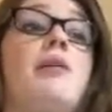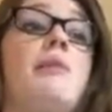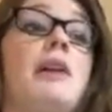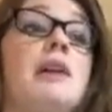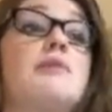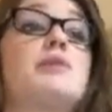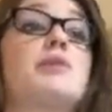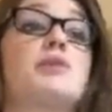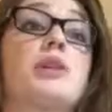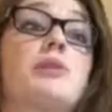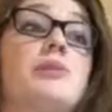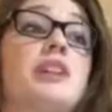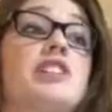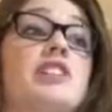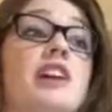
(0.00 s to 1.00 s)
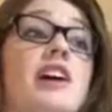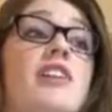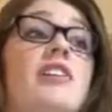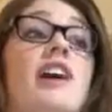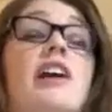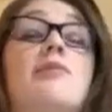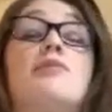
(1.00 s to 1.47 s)
My name is Lauren
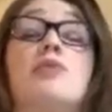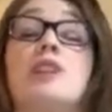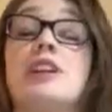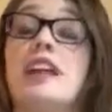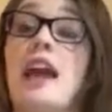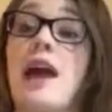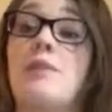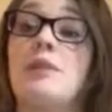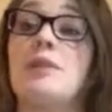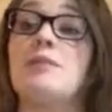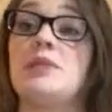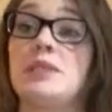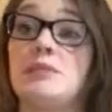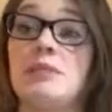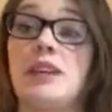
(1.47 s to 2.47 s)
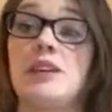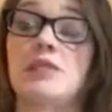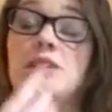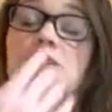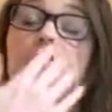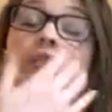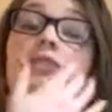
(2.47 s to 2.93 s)
Muenchow. I'm really happy to be speaking
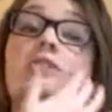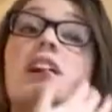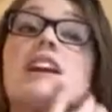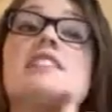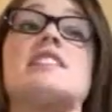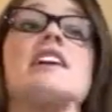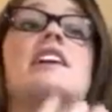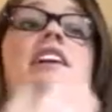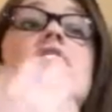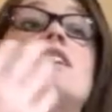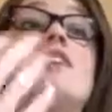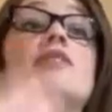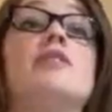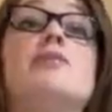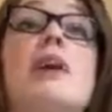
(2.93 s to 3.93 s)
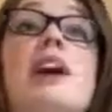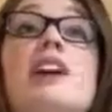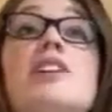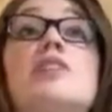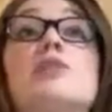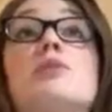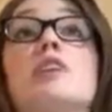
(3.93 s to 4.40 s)
with you as I have
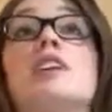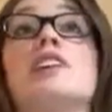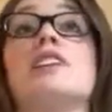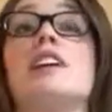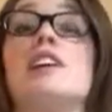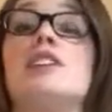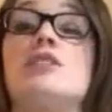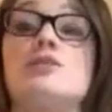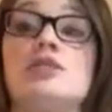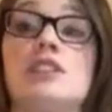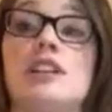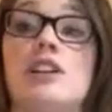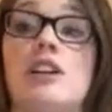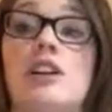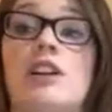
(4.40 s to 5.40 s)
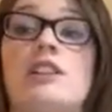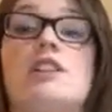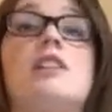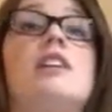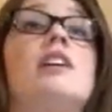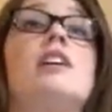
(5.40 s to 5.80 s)
admired the work that you did on,